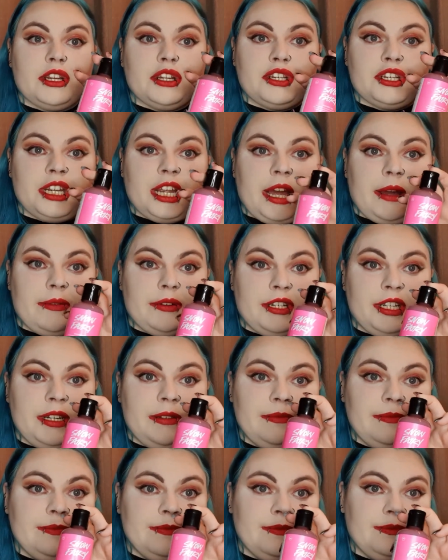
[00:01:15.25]
shower
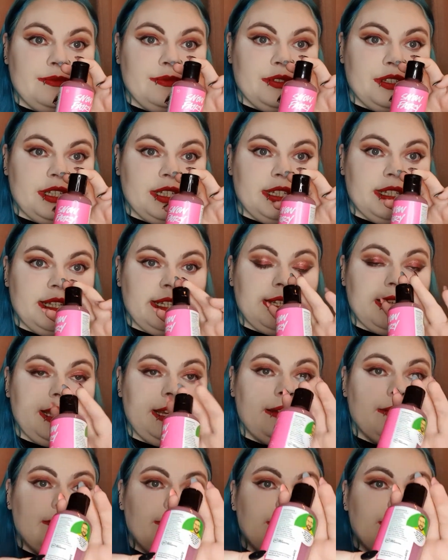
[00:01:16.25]
gel, which is this here.